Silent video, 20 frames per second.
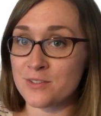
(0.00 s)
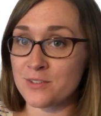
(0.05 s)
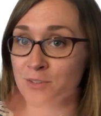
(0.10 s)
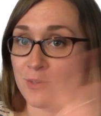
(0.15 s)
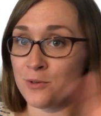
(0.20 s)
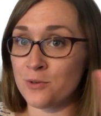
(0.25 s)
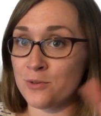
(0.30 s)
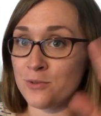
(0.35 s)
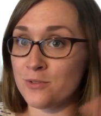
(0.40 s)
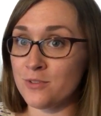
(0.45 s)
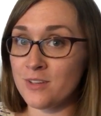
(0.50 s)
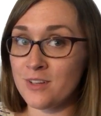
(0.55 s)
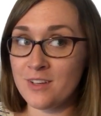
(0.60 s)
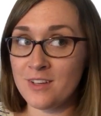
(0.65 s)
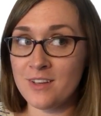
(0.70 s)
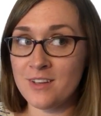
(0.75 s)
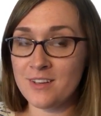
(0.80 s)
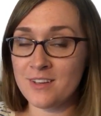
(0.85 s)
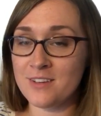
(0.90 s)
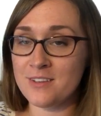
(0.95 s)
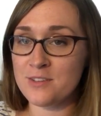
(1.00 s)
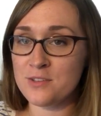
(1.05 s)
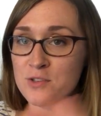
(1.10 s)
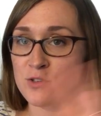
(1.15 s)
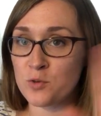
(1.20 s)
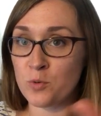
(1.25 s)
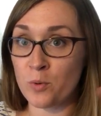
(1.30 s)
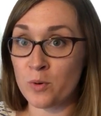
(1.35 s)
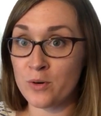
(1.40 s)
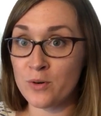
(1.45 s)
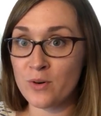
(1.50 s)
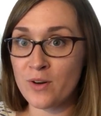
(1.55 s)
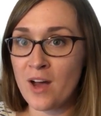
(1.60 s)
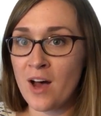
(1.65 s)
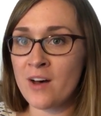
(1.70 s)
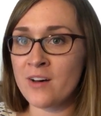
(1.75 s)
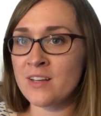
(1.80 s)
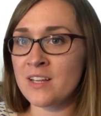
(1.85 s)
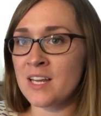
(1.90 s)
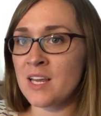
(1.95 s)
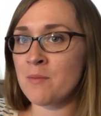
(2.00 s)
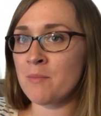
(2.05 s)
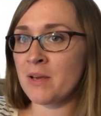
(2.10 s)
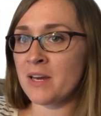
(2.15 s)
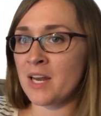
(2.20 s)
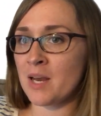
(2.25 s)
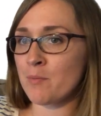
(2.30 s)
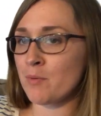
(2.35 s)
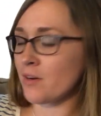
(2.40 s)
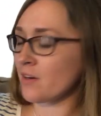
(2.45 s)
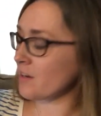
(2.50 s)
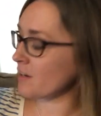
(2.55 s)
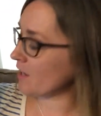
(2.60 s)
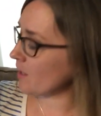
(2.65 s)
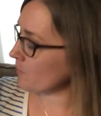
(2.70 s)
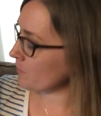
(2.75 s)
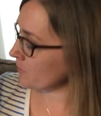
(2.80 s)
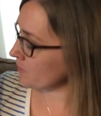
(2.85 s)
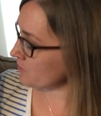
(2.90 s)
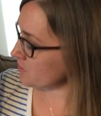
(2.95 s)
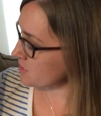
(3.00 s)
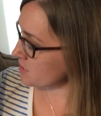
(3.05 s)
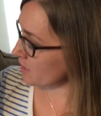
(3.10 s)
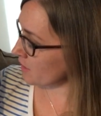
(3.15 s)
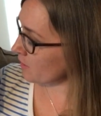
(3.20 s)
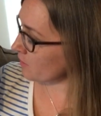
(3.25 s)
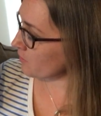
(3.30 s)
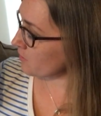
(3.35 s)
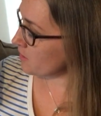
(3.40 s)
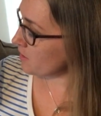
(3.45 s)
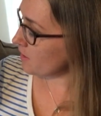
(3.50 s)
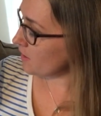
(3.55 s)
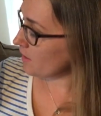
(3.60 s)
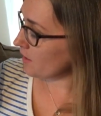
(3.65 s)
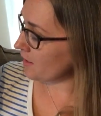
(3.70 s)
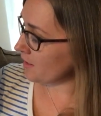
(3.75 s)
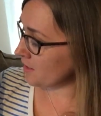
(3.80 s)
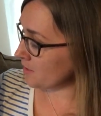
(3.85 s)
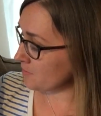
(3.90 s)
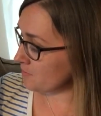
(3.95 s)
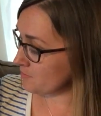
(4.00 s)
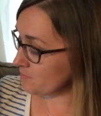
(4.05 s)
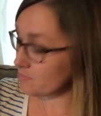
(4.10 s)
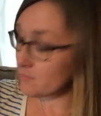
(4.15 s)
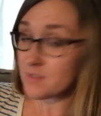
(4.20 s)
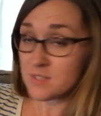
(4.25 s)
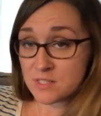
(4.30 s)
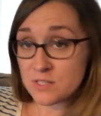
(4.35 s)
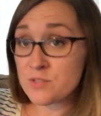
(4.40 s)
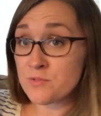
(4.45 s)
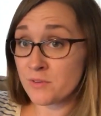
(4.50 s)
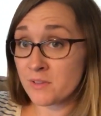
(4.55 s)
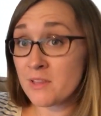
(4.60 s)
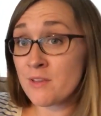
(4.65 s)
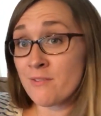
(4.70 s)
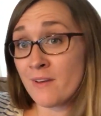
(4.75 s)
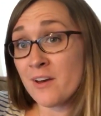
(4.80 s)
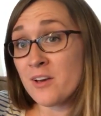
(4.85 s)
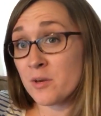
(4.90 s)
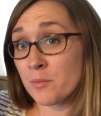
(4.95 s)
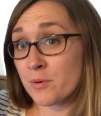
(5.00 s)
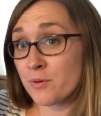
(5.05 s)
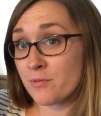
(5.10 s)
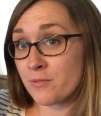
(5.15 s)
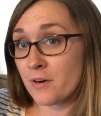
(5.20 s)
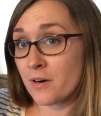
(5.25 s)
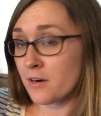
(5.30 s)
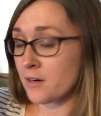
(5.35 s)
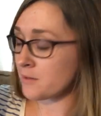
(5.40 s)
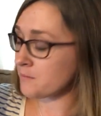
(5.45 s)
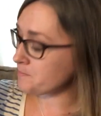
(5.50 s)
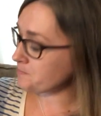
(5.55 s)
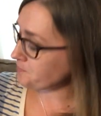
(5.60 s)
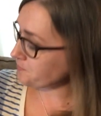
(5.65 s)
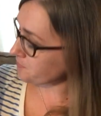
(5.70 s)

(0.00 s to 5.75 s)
was a whole squirrel colony in my neighborhood a couple years ago. This is really valuable for her.